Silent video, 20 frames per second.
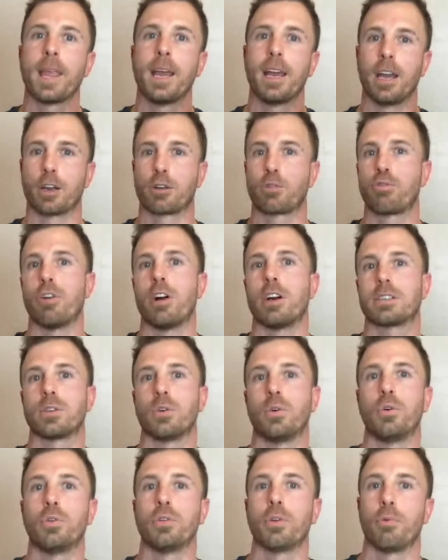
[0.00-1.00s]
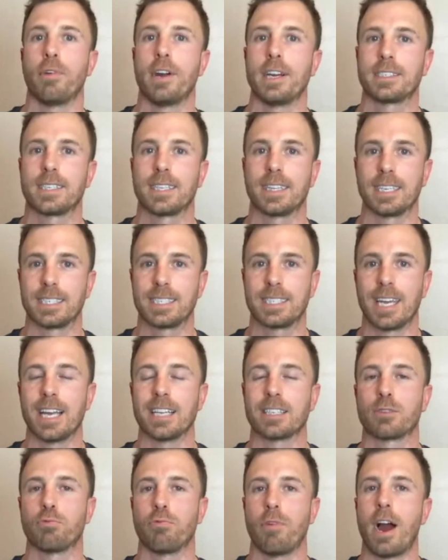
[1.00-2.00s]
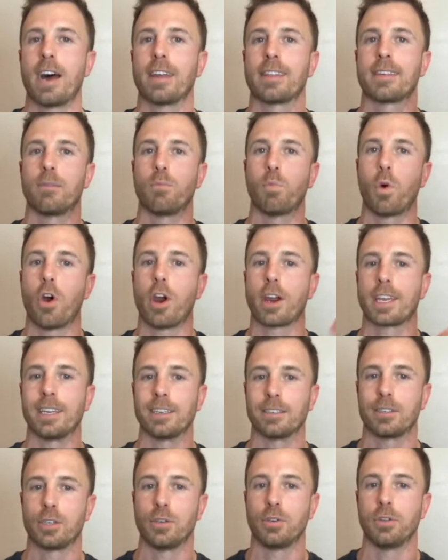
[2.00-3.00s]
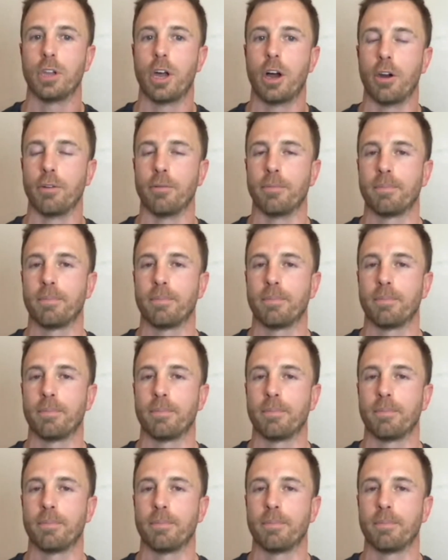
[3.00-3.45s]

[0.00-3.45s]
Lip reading: across all the rest of the sets rather than working too low.